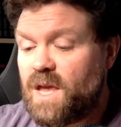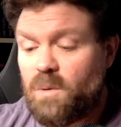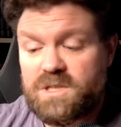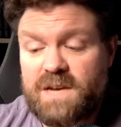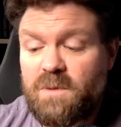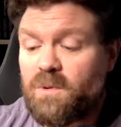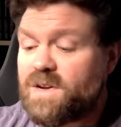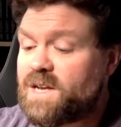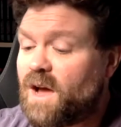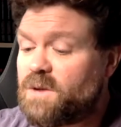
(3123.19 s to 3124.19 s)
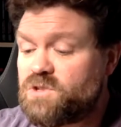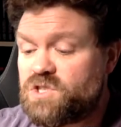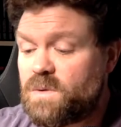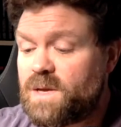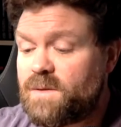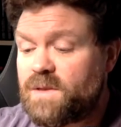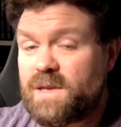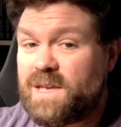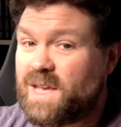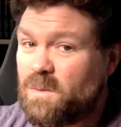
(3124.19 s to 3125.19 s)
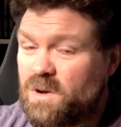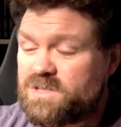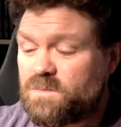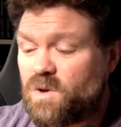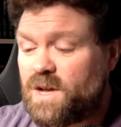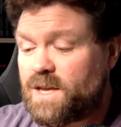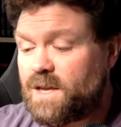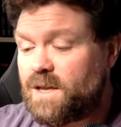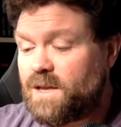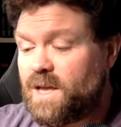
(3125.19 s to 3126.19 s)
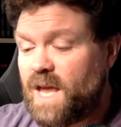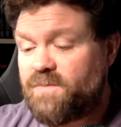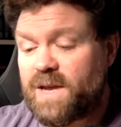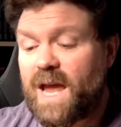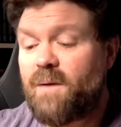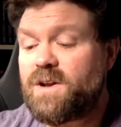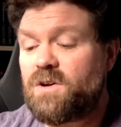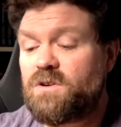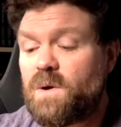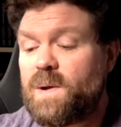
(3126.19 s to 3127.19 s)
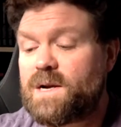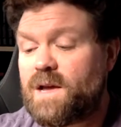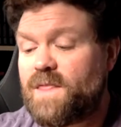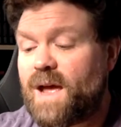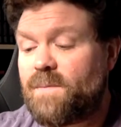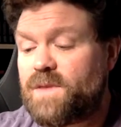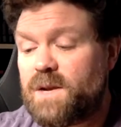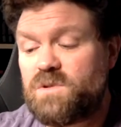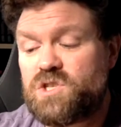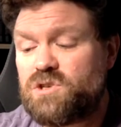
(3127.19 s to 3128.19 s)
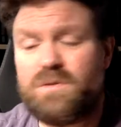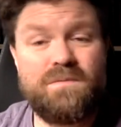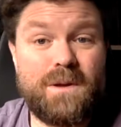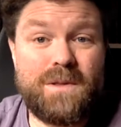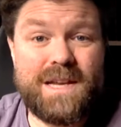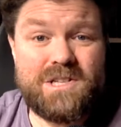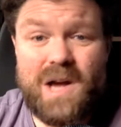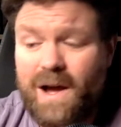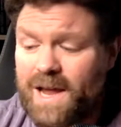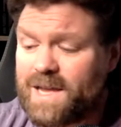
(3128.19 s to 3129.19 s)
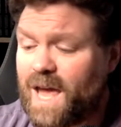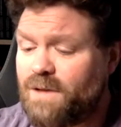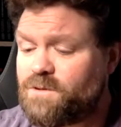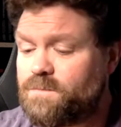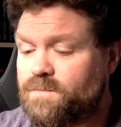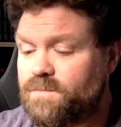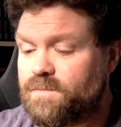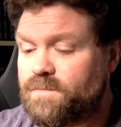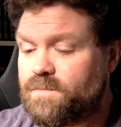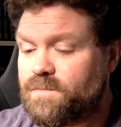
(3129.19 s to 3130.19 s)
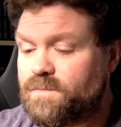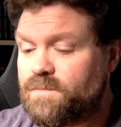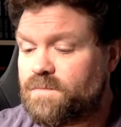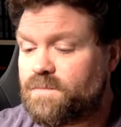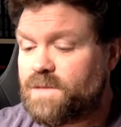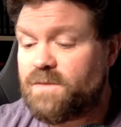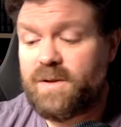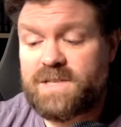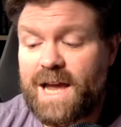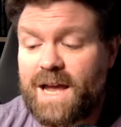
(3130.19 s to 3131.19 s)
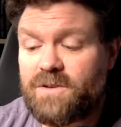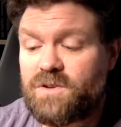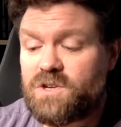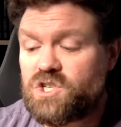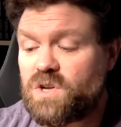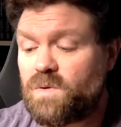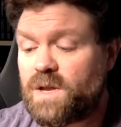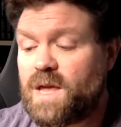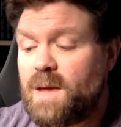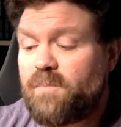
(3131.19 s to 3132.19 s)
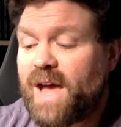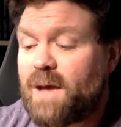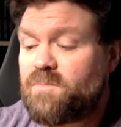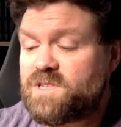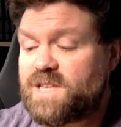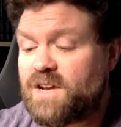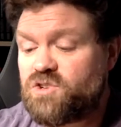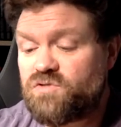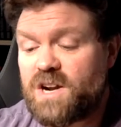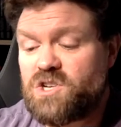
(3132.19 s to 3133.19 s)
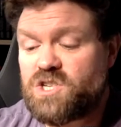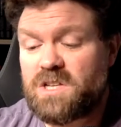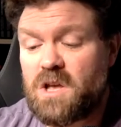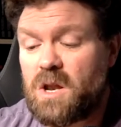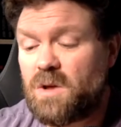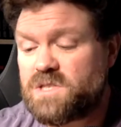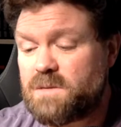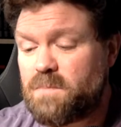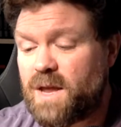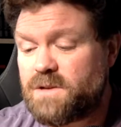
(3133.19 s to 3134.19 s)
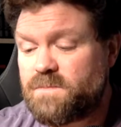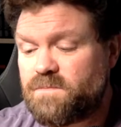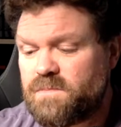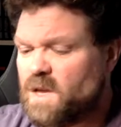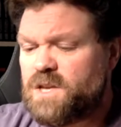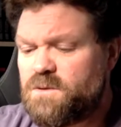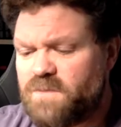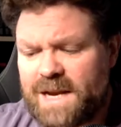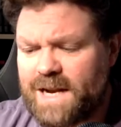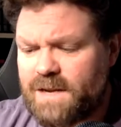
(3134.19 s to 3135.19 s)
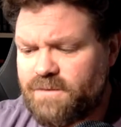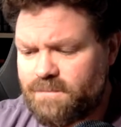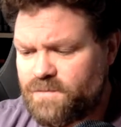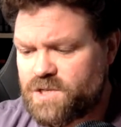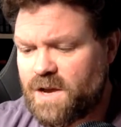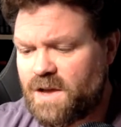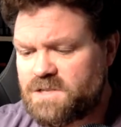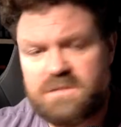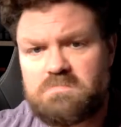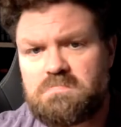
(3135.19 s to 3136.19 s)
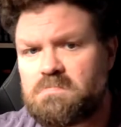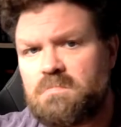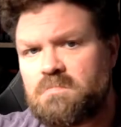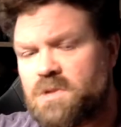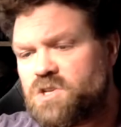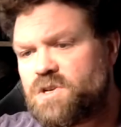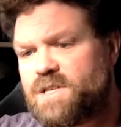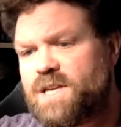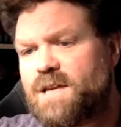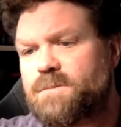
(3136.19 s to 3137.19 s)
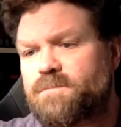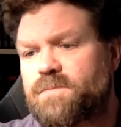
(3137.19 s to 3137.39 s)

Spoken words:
Whatever Meridiana was doing, it wasn't working. If it carried on growing like that, then it would soon fill the entire cavern. He felt a hand on his shoulder. Pam was there, drenched in clotted blood. "You feel anything?" she asked. He shook his head.